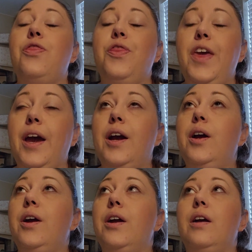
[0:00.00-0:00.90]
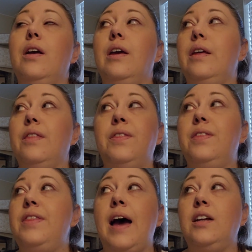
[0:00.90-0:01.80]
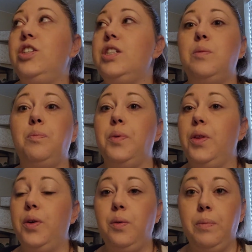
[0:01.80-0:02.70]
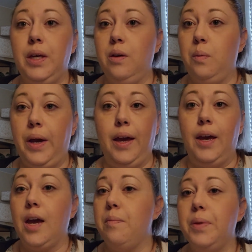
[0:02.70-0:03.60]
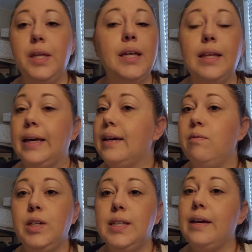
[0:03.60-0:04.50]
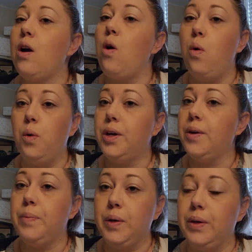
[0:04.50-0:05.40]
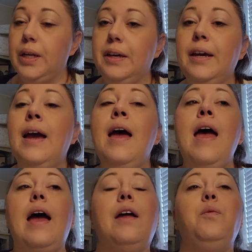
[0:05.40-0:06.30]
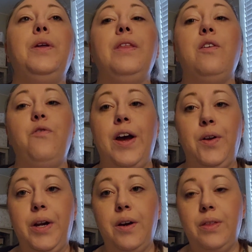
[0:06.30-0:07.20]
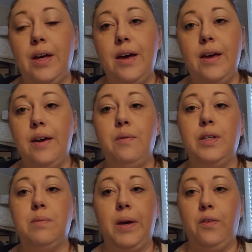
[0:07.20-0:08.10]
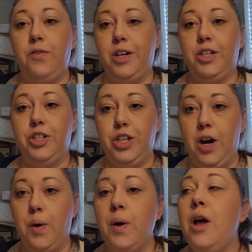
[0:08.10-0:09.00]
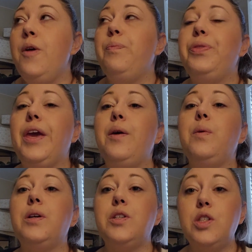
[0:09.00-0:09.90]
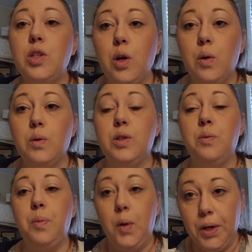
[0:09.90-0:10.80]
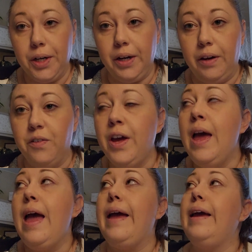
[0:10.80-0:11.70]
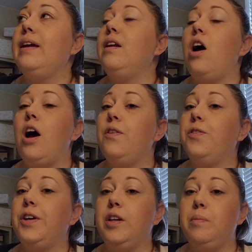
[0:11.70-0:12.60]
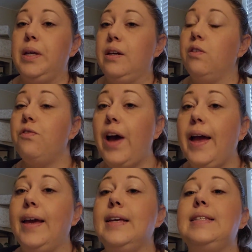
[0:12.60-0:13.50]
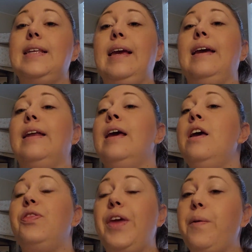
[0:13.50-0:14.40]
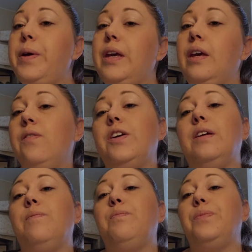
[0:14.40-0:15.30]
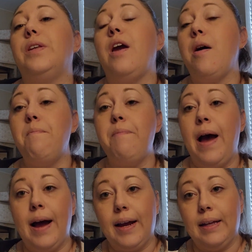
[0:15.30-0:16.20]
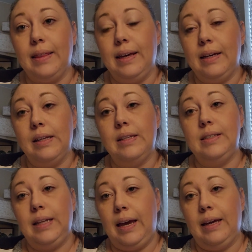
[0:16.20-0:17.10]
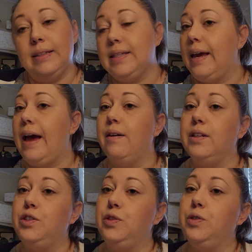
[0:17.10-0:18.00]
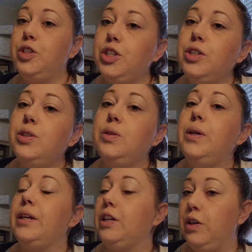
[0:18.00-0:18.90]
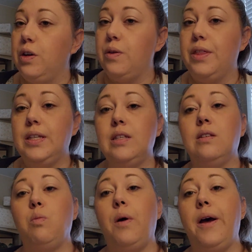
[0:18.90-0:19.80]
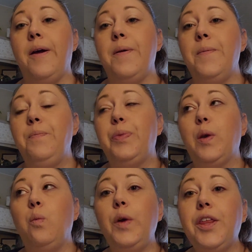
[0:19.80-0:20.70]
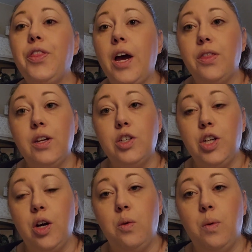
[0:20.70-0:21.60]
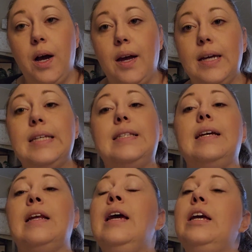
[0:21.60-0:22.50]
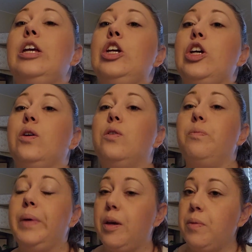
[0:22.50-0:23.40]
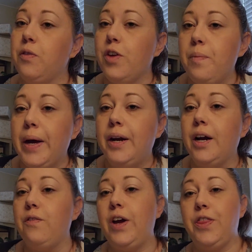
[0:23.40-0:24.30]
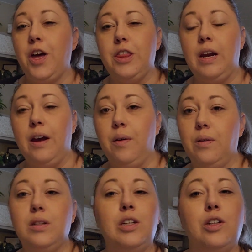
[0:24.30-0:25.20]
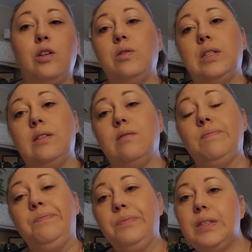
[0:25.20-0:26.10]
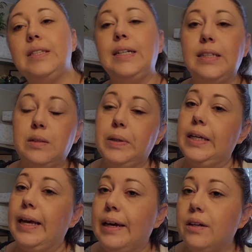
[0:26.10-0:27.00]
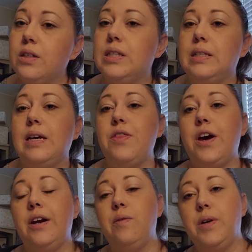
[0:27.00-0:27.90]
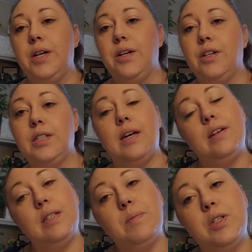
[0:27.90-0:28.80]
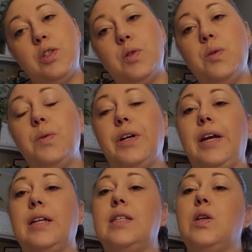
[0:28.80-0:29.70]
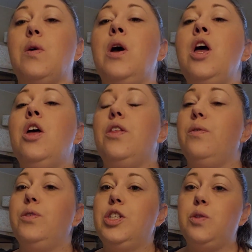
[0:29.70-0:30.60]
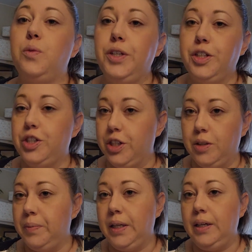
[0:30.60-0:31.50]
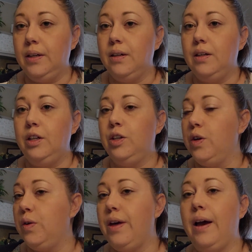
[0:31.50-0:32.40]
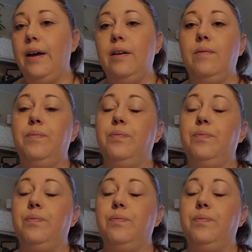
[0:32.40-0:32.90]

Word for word: There, that just blew me away completely. It was like a whole community. And when they found out that it was my first show, they were so supportive and offering me advice and they would even come back at the end of the day and say, how did you do? And, you know, this is what we thought the show was and, you know, make me feel better if I thought that I, you know, didn't sell as many candles as I thought I would or sell as much jewelry. And so just reassure me, you know, that